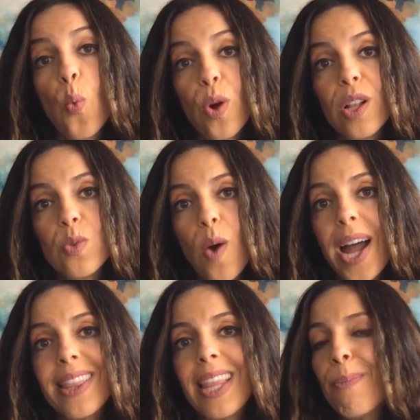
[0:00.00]

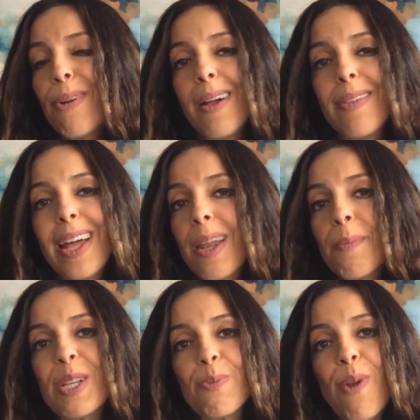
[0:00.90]
worldwide, that
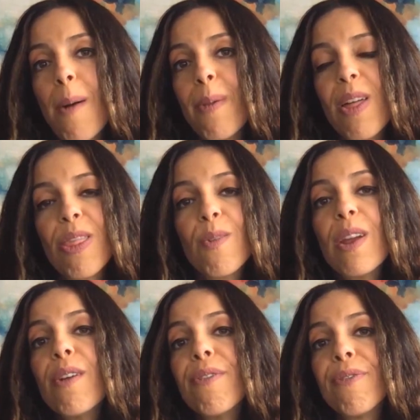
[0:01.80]
number is probably three
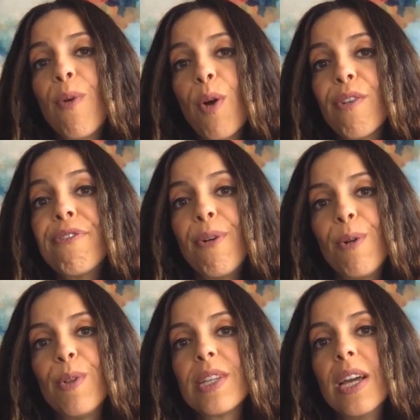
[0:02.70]
or
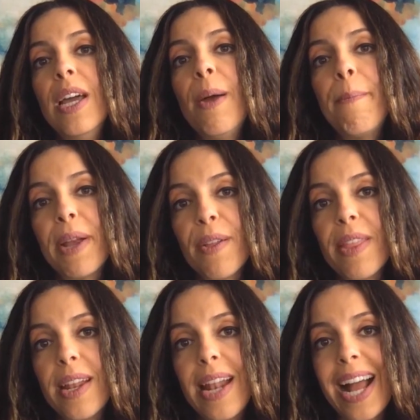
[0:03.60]
four-fold bigger
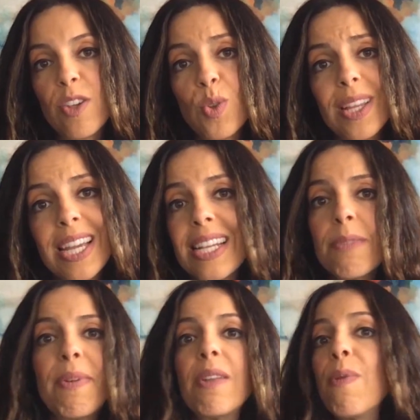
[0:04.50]
than it actually is.
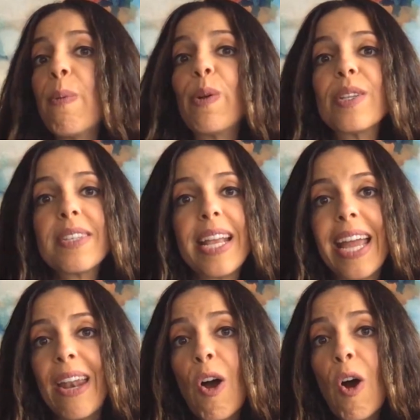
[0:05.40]
Many people are staying
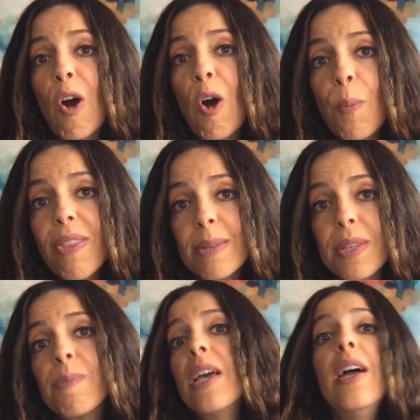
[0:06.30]
at home with
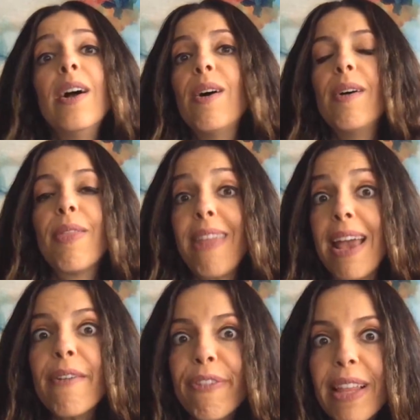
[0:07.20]
symptoms.
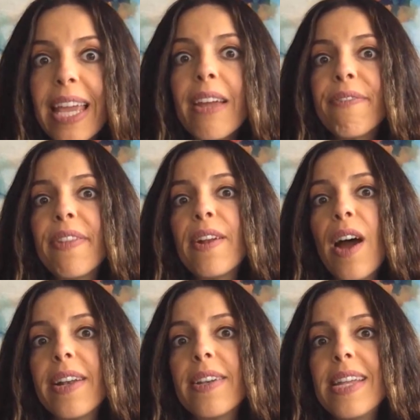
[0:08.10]
Thankfully, if they're
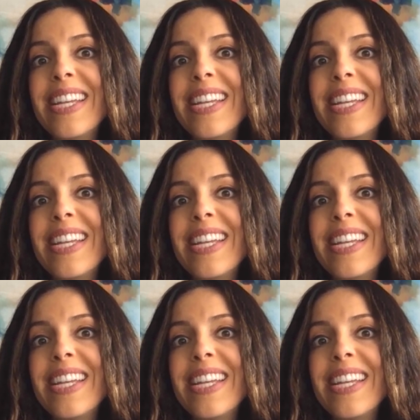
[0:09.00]
not